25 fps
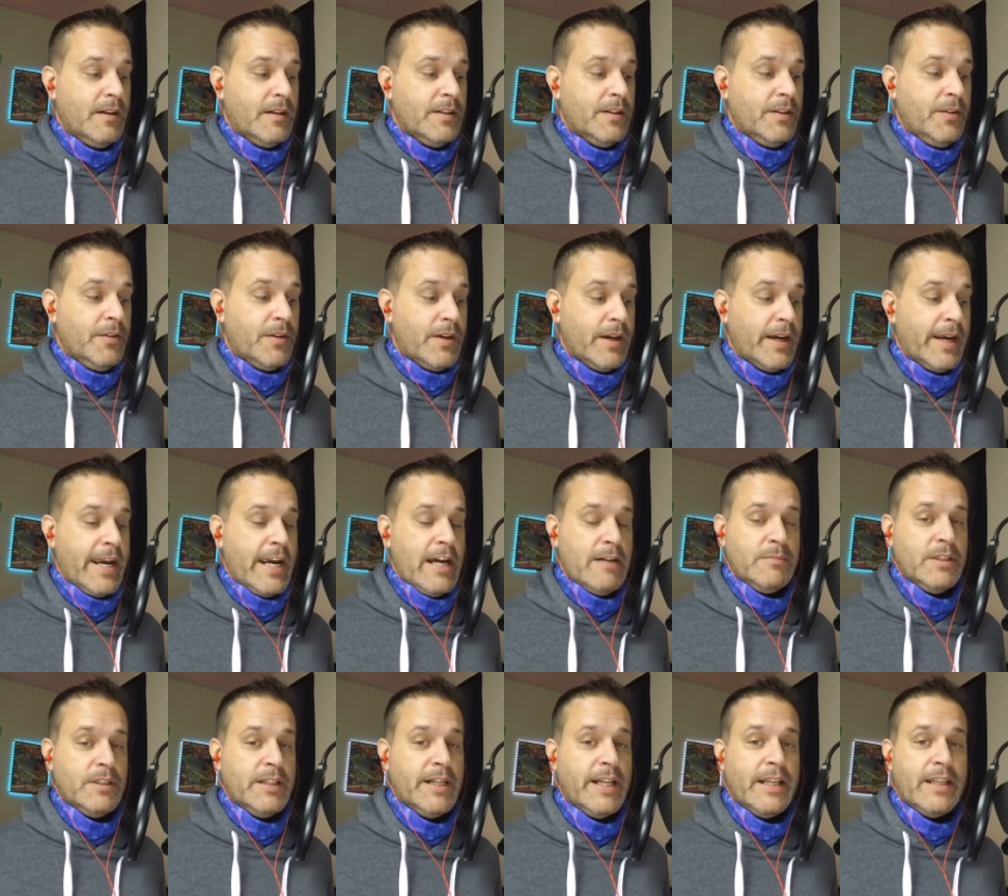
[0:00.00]
You can
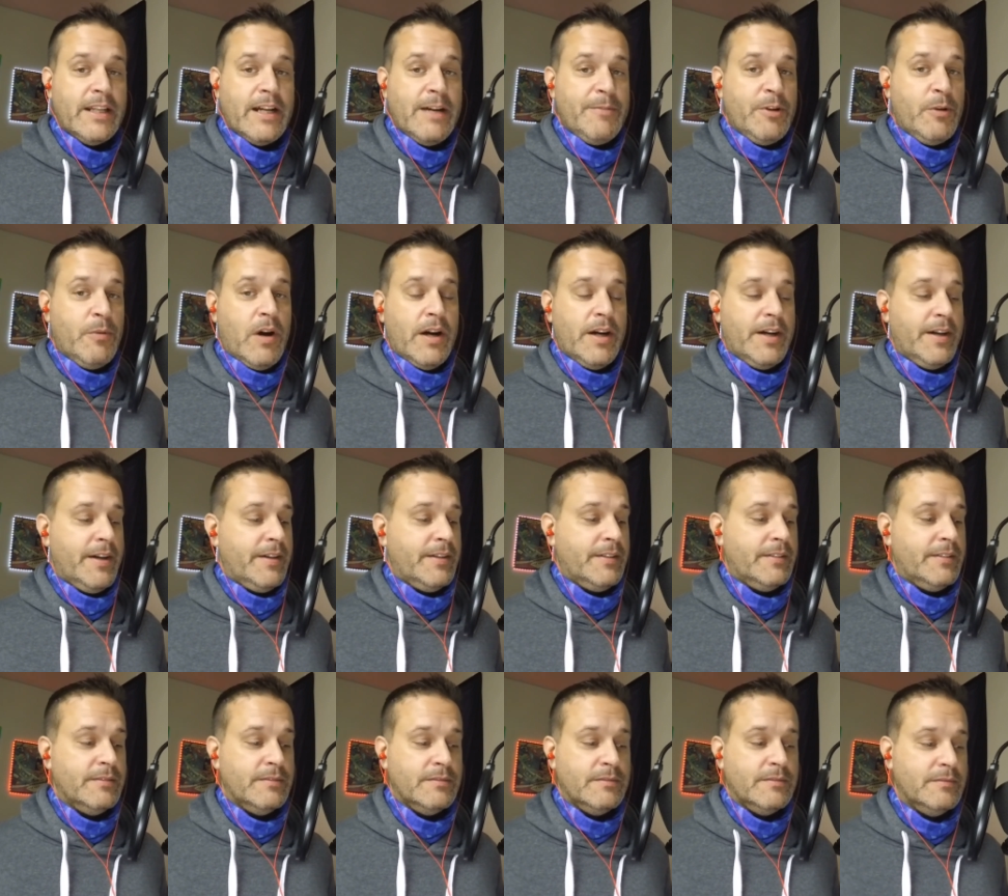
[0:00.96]
gamble anytime you want here.
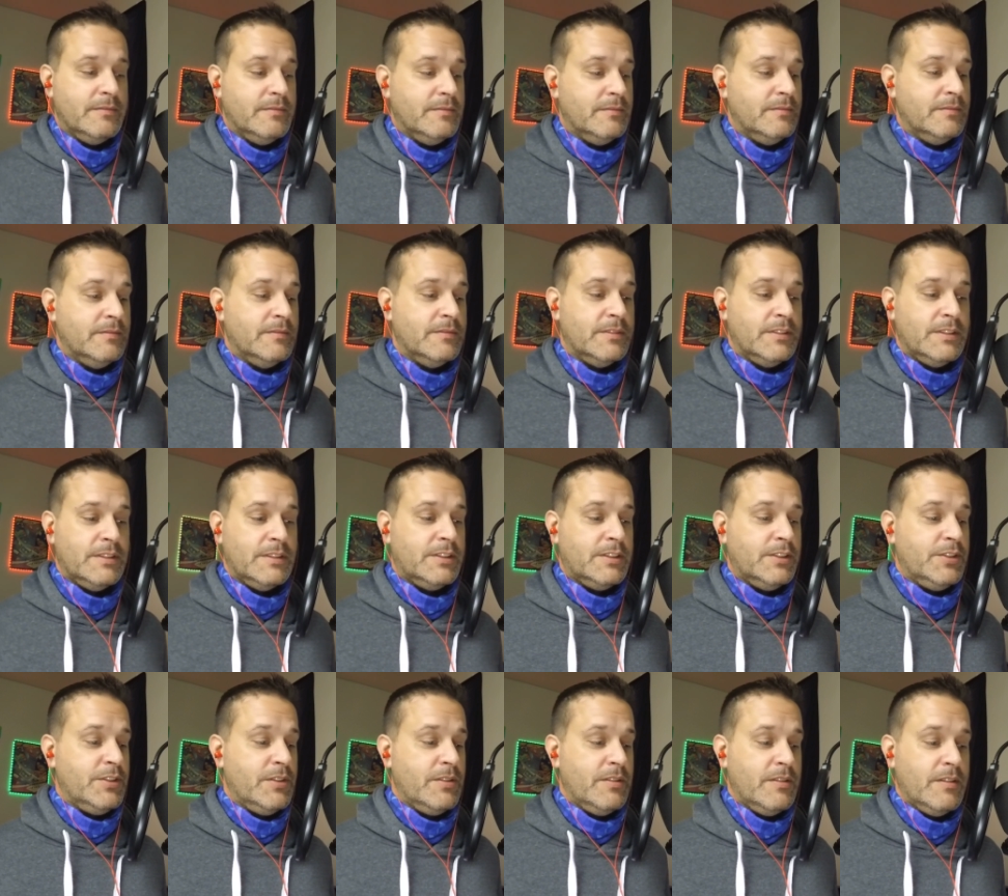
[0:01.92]
There's
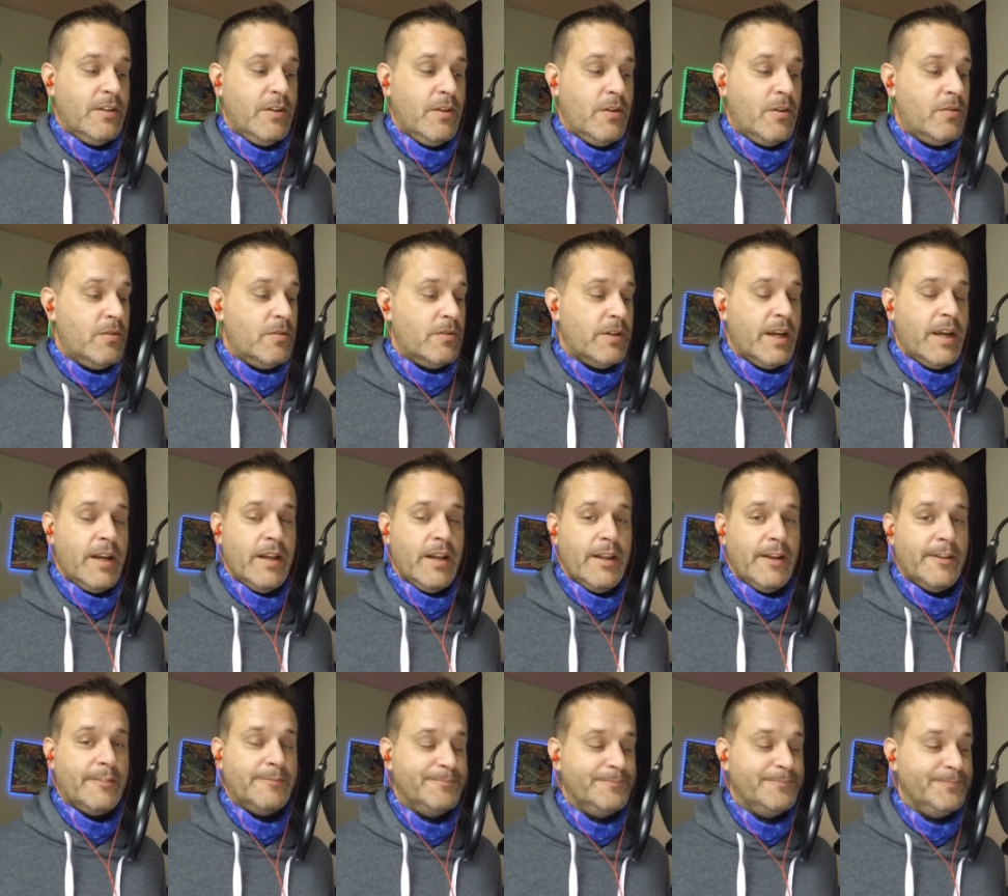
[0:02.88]
no kidding.